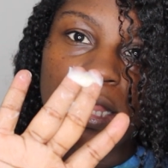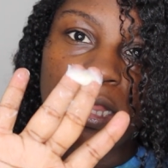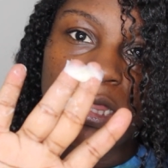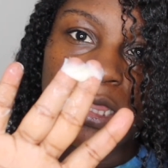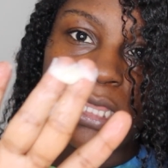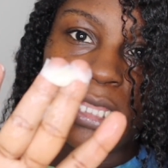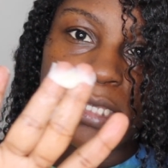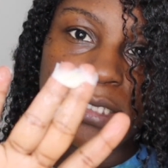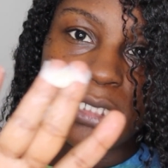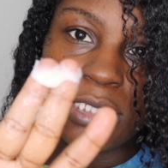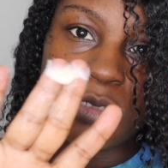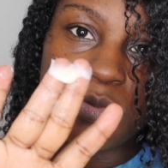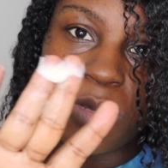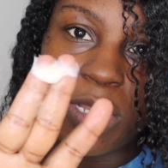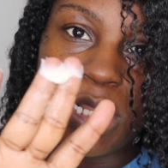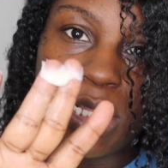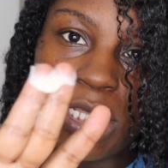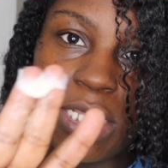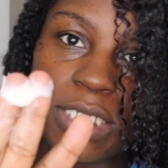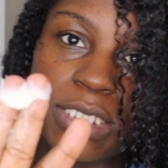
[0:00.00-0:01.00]
This is
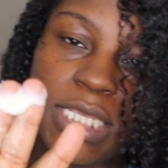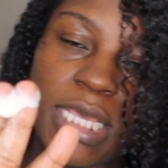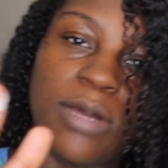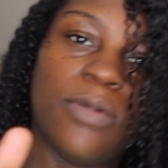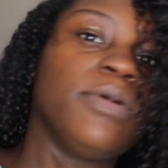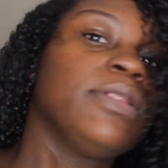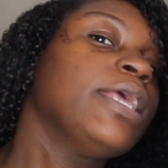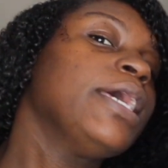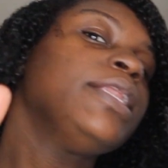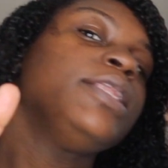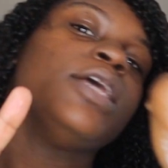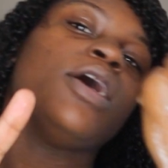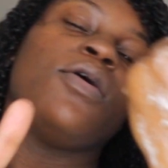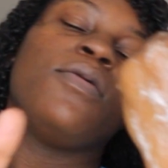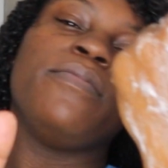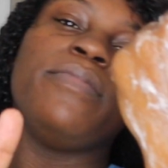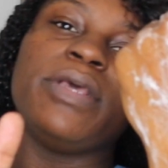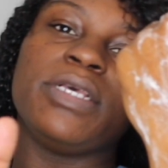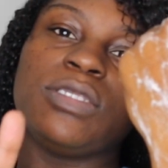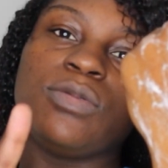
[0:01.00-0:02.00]
what it looks like when they
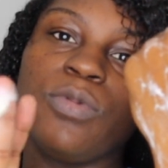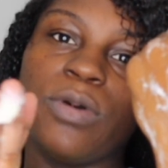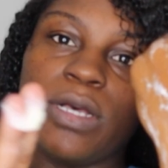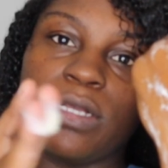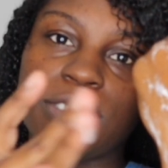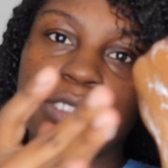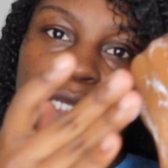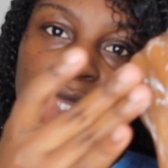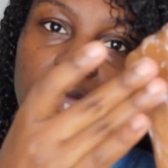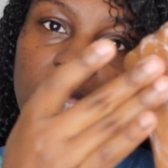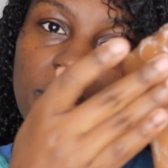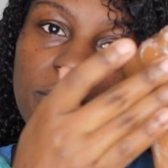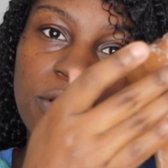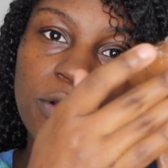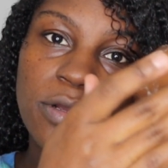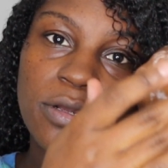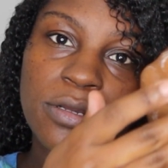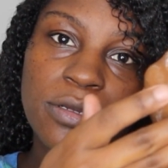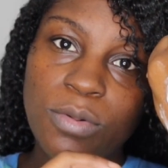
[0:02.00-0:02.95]
don't mix well together.